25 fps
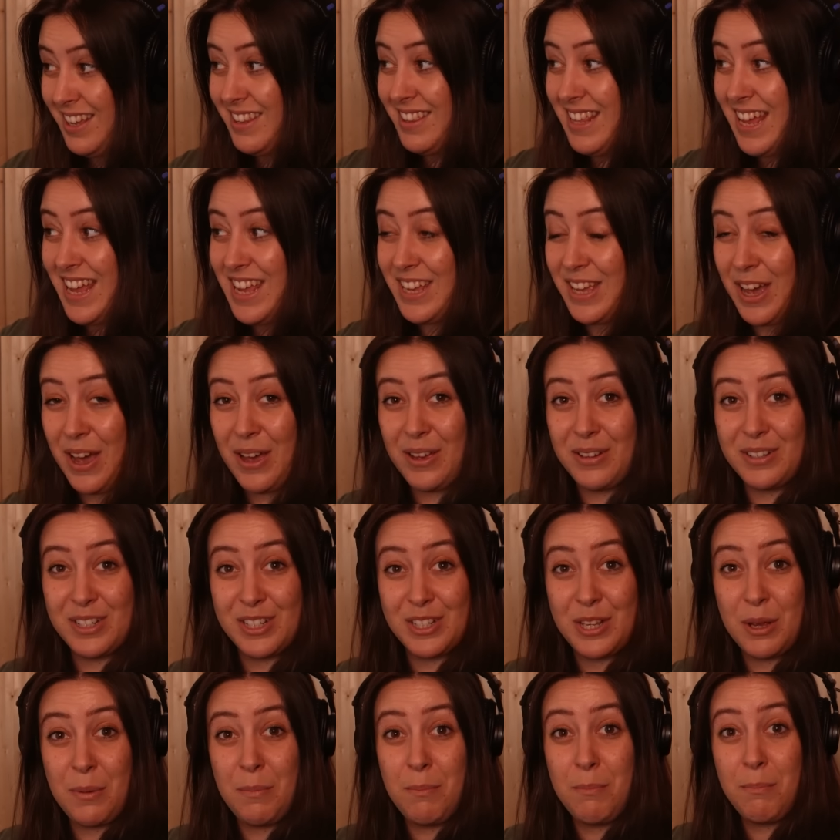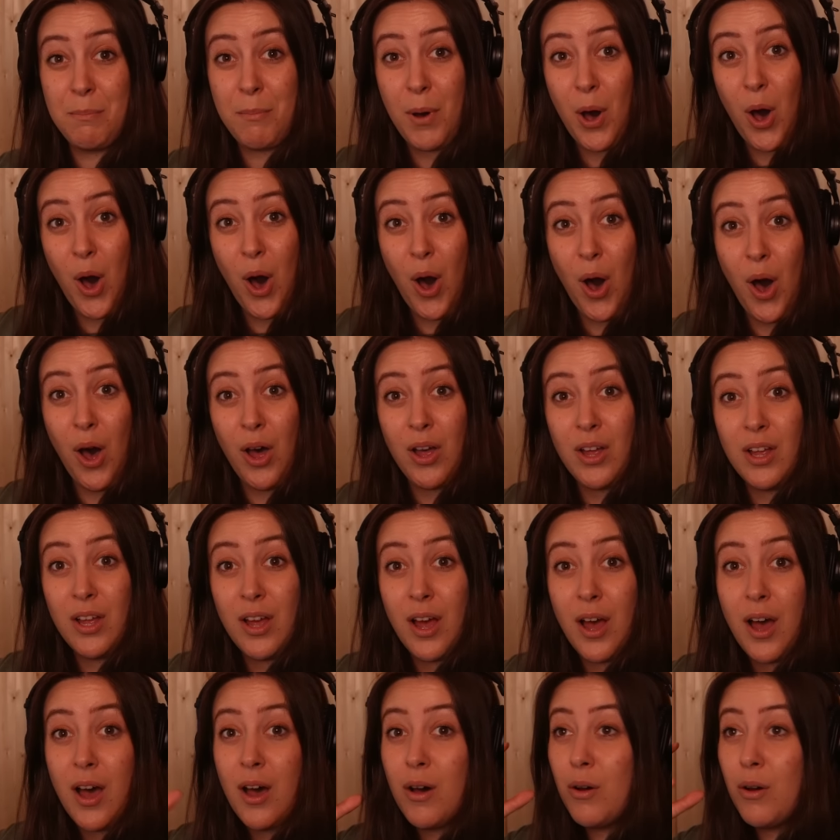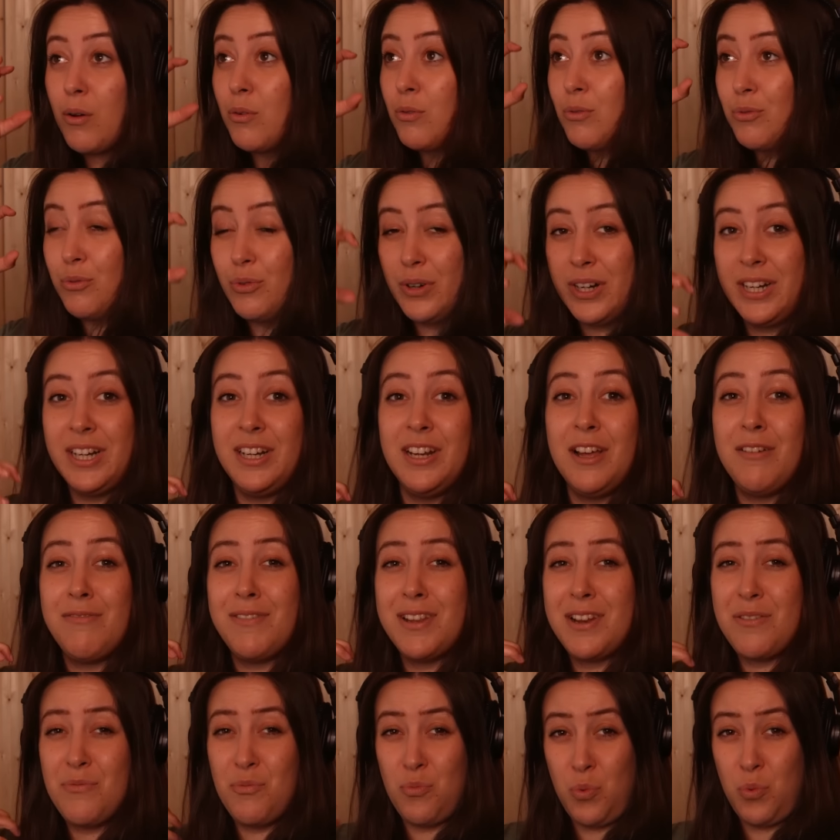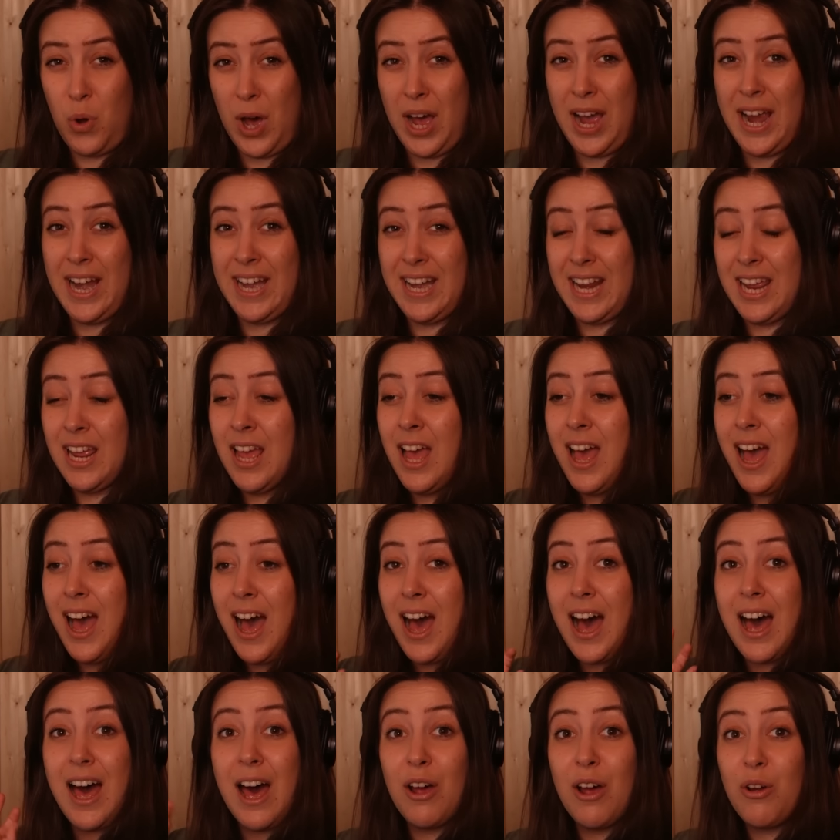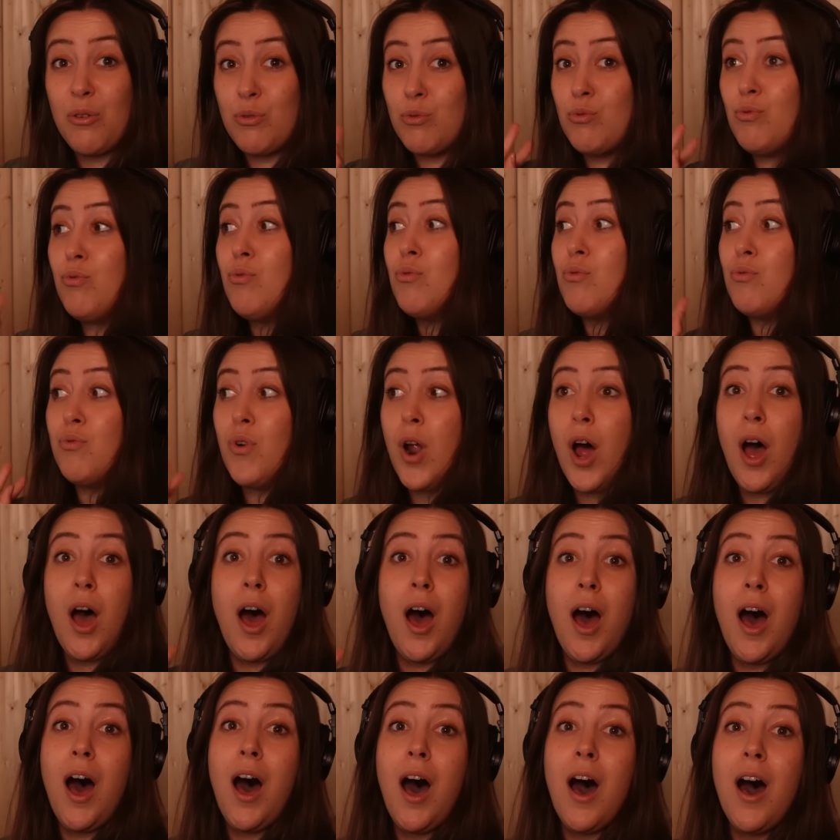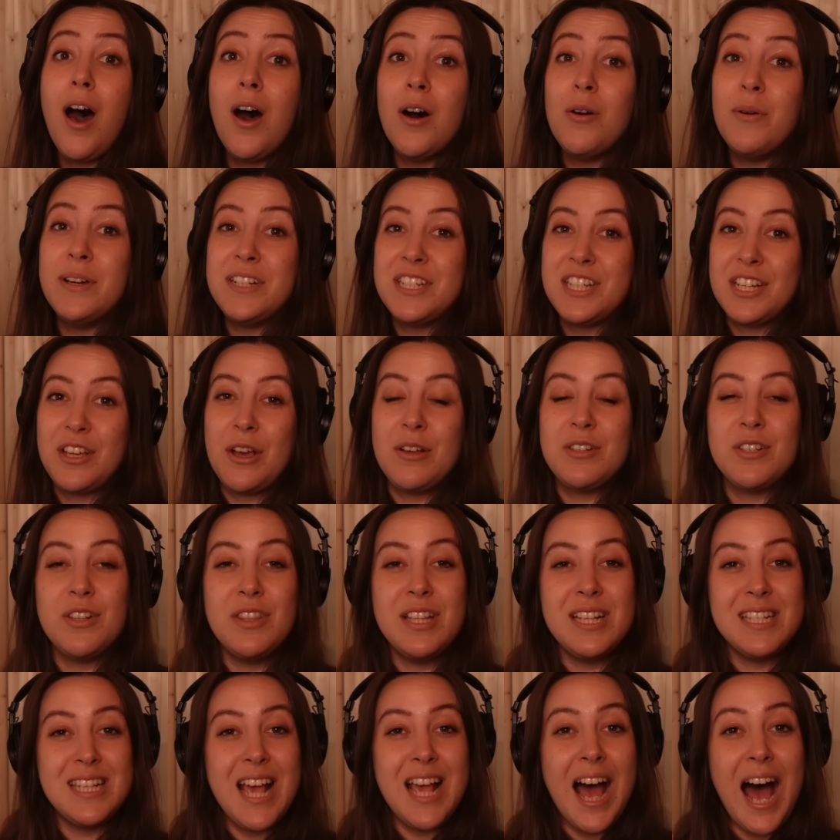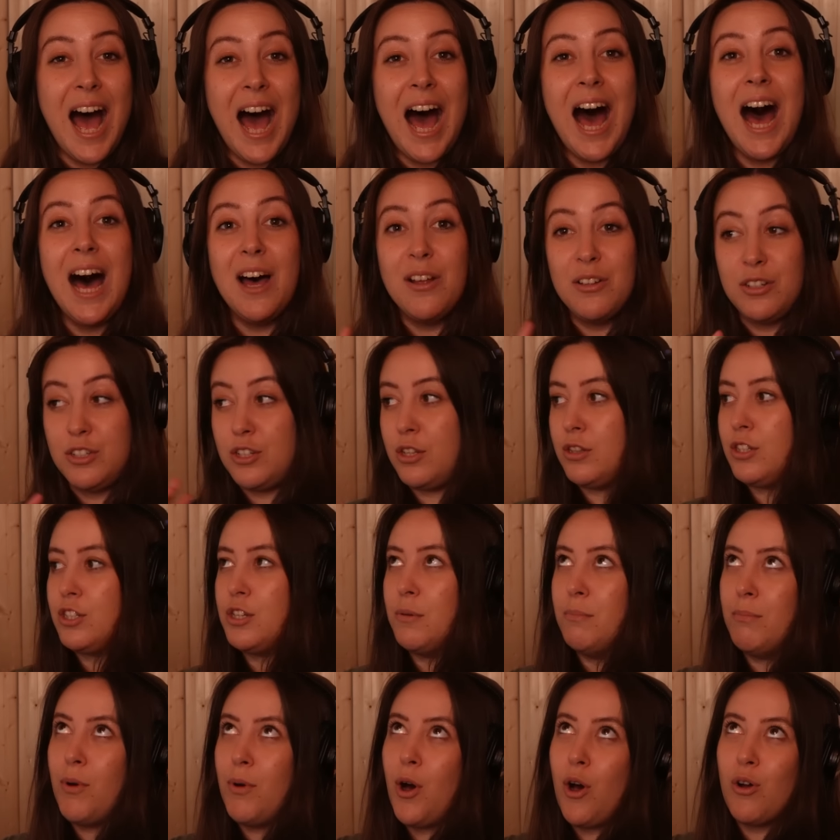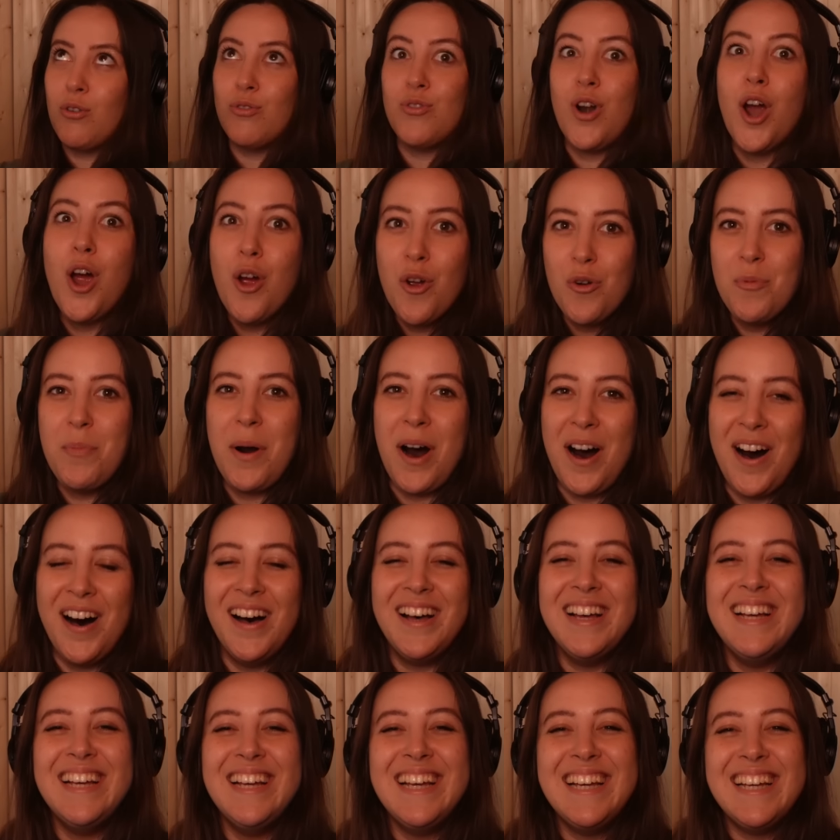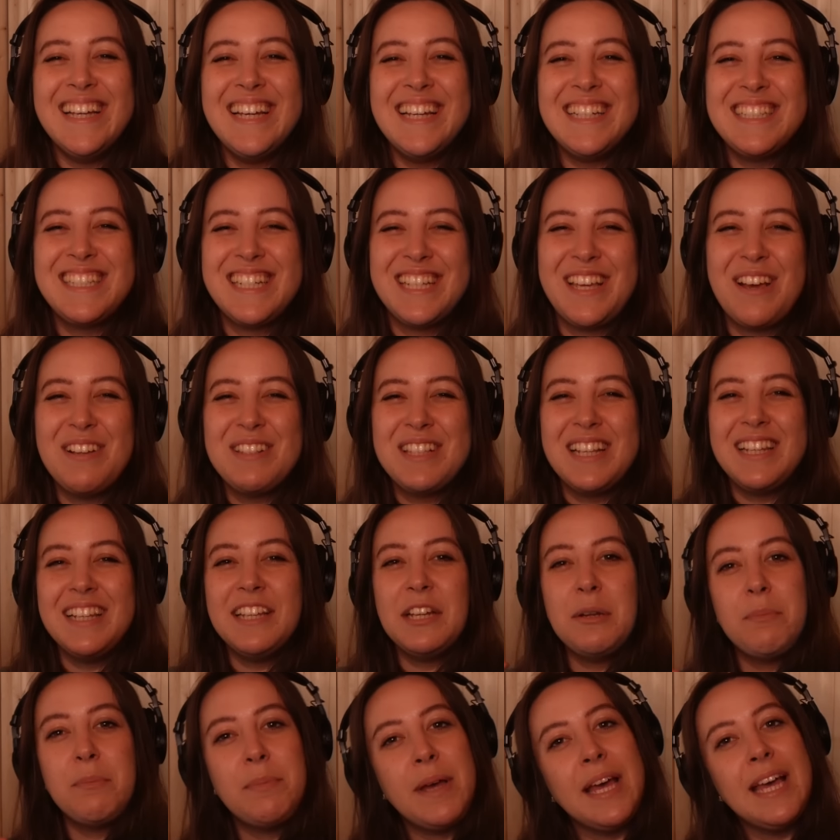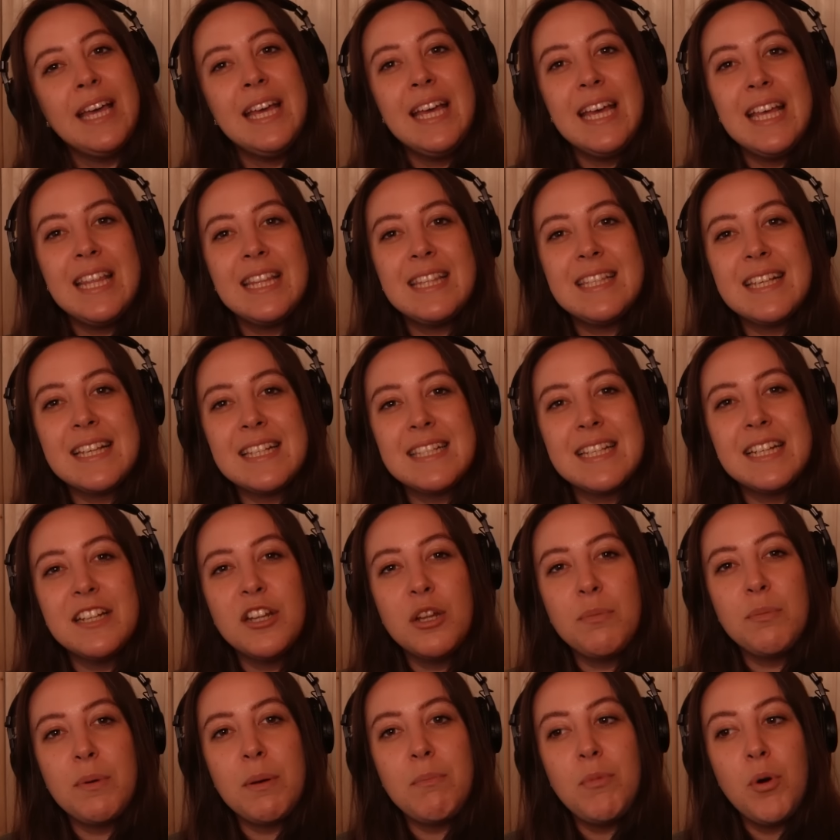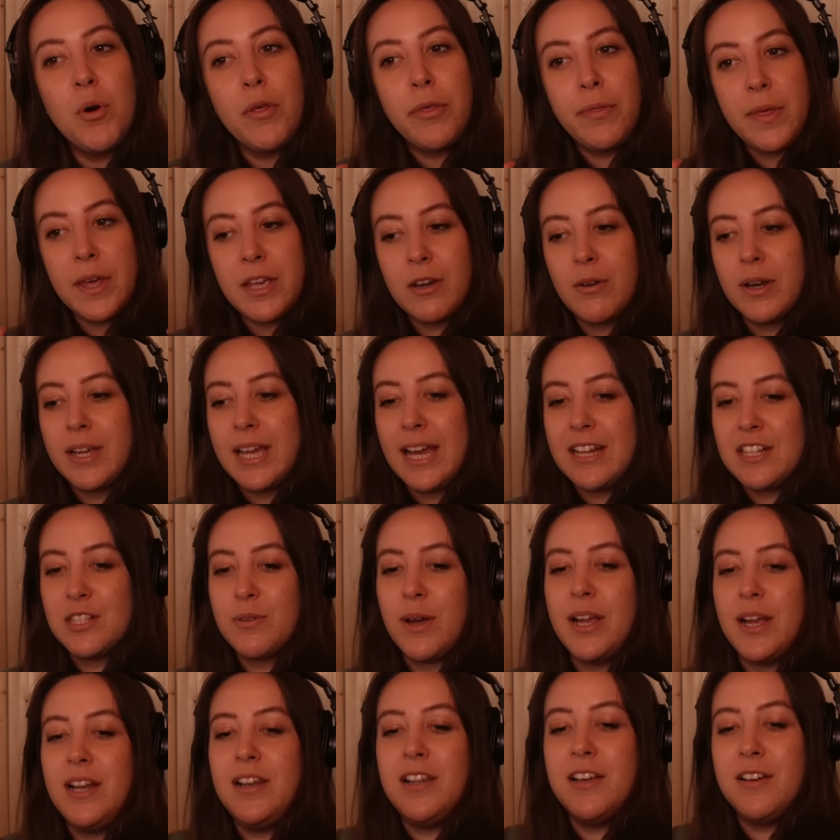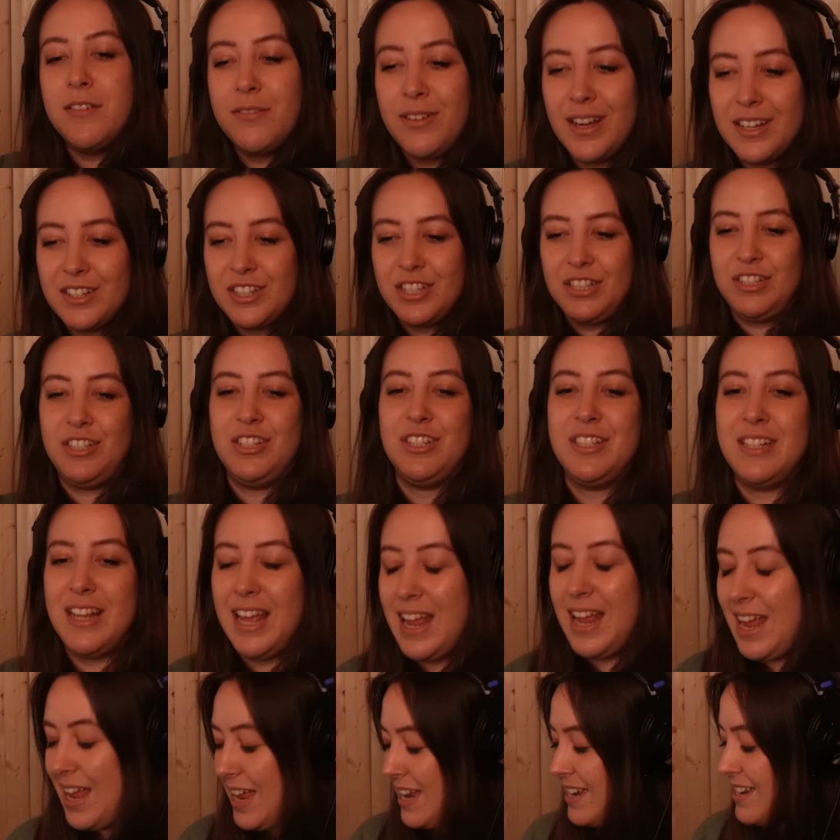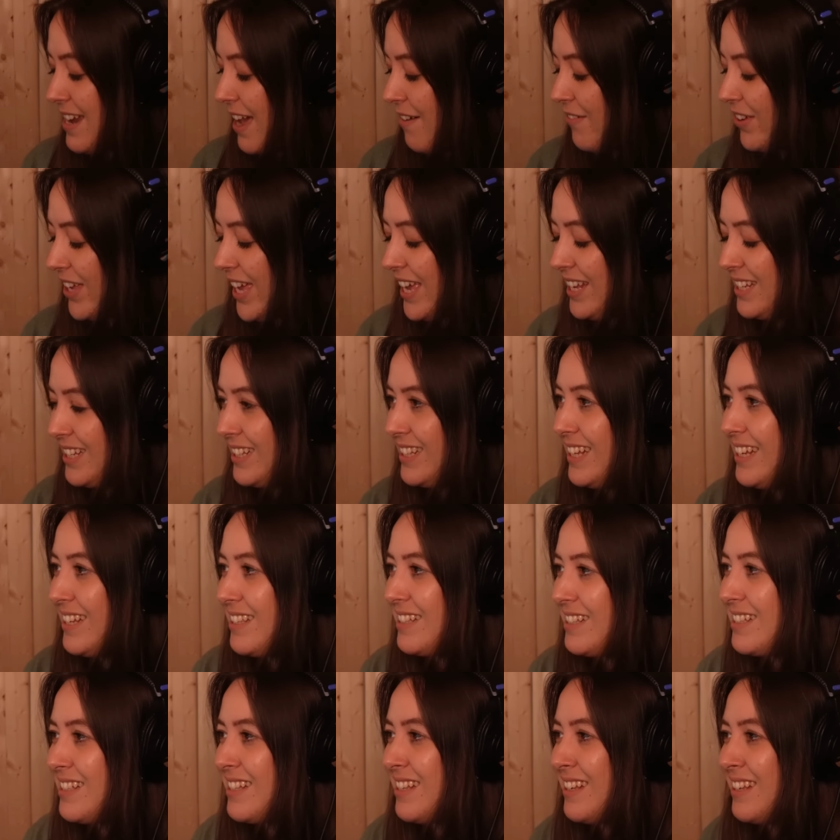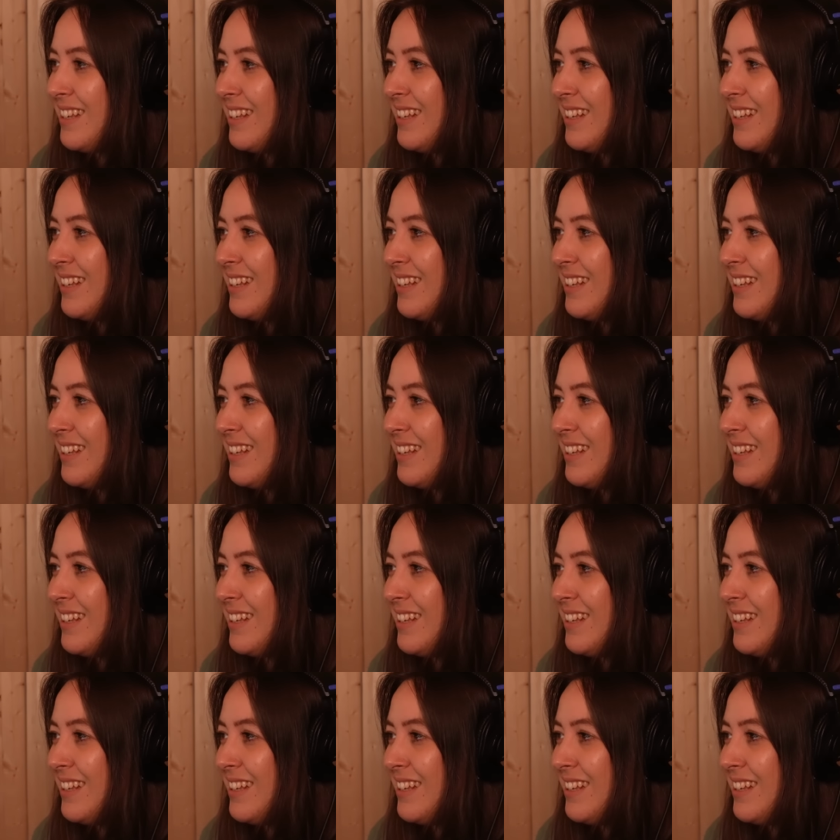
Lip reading: There you go. Tomorrow, really lovely and whiny. Row, and she goes on this to the tomorrow part. And she goes a little bit, sinks a little bit more thicker again. So I love how she's just navigating this.